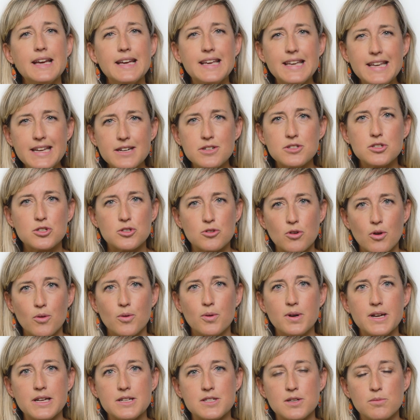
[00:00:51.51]
Heat
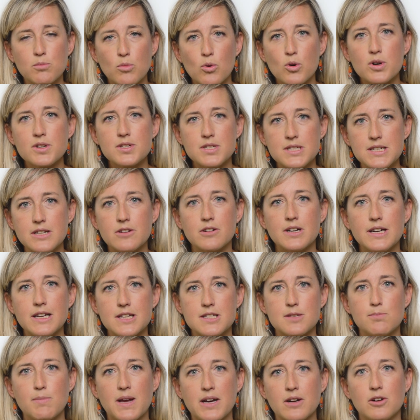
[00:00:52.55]
stroke is a more
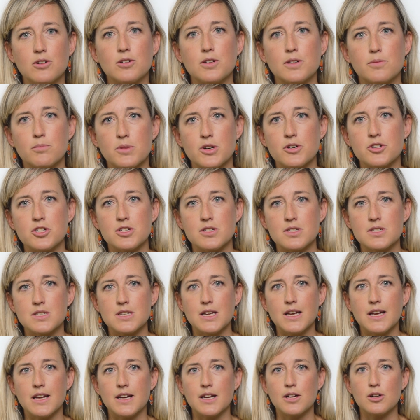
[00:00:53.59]
serious medical
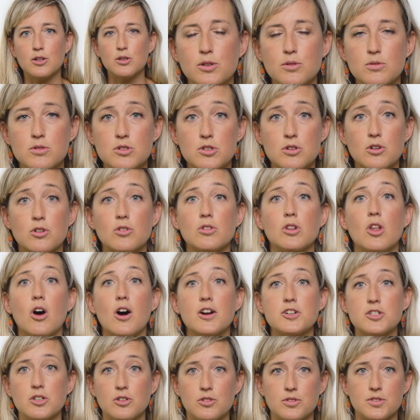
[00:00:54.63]
emergency and includes
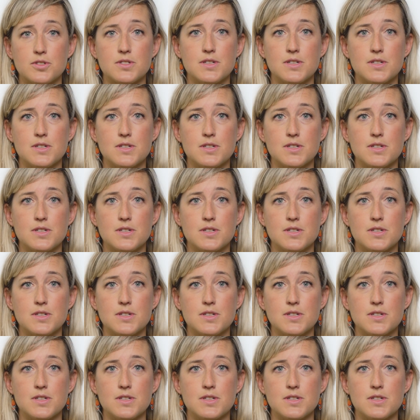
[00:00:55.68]
neurological